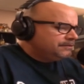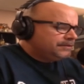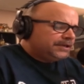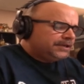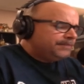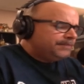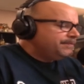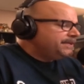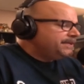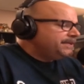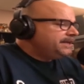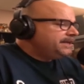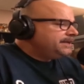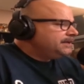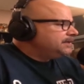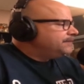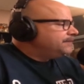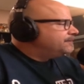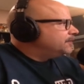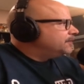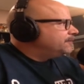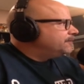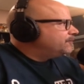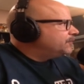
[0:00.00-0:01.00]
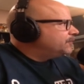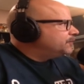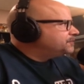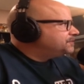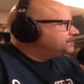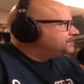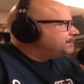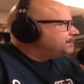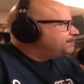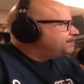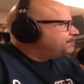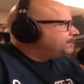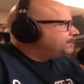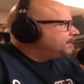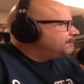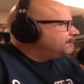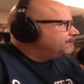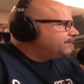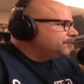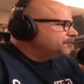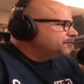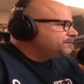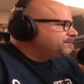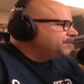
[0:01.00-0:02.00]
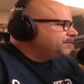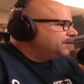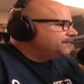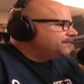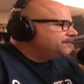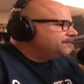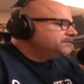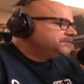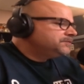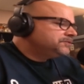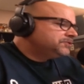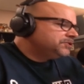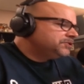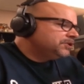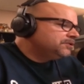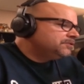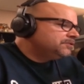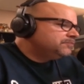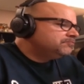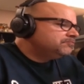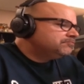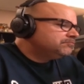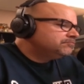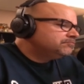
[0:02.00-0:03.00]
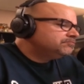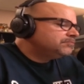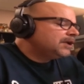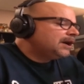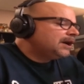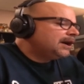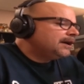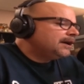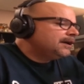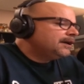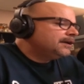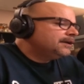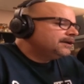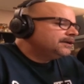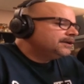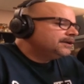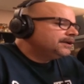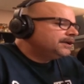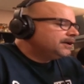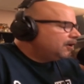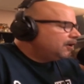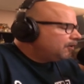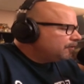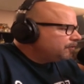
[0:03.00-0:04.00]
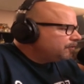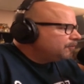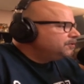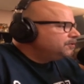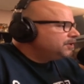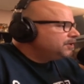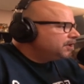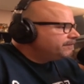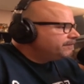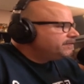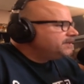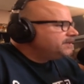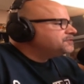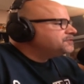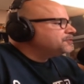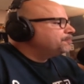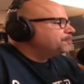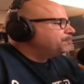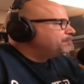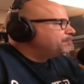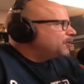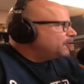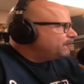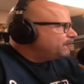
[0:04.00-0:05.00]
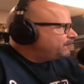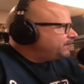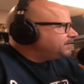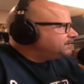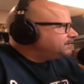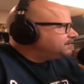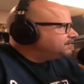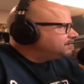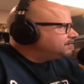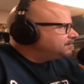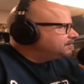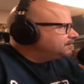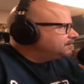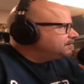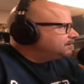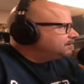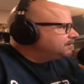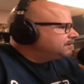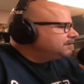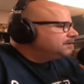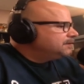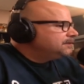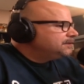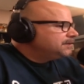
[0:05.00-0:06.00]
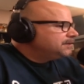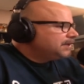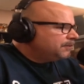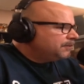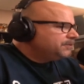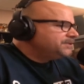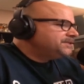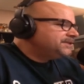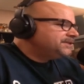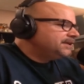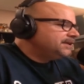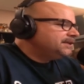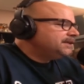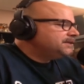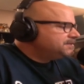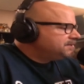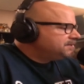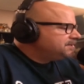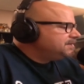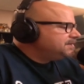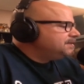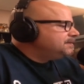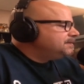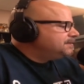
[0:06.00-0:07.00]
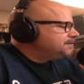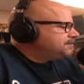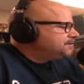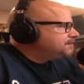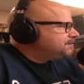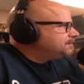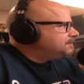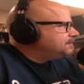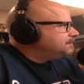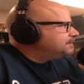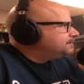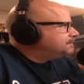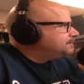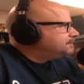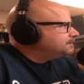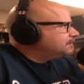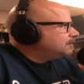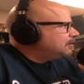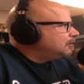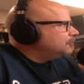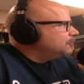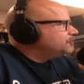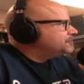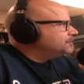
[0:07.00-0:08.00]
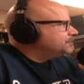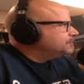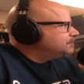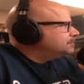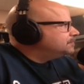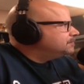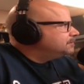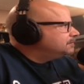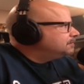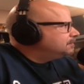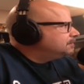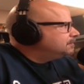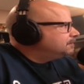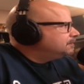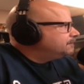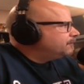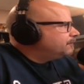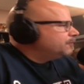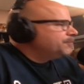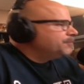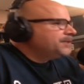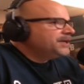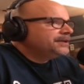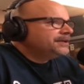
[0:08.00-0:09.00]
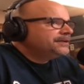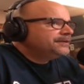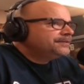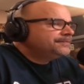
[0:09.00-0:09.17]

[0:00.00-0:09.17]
immediately from first sip and first puff. So, although none of these are perfect, I would say that C is is closer for me.